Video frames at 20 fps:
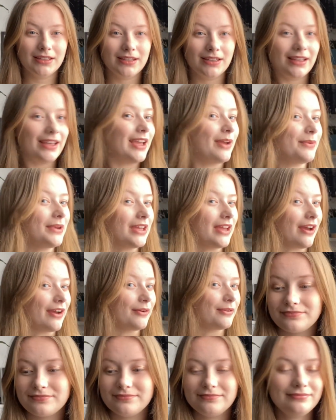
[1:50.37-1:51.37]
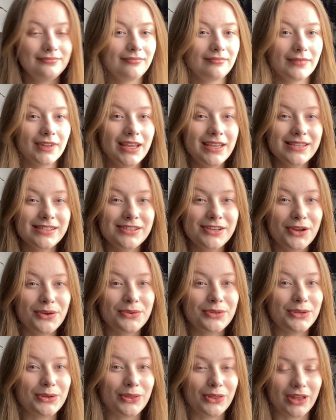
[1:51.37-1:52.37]
here we go. It's no
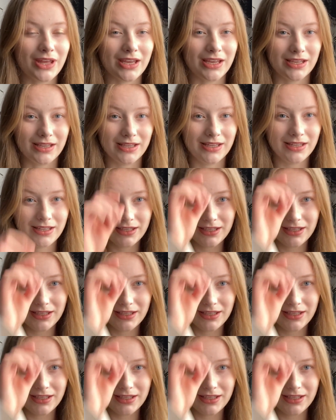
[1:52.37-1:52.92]
new thing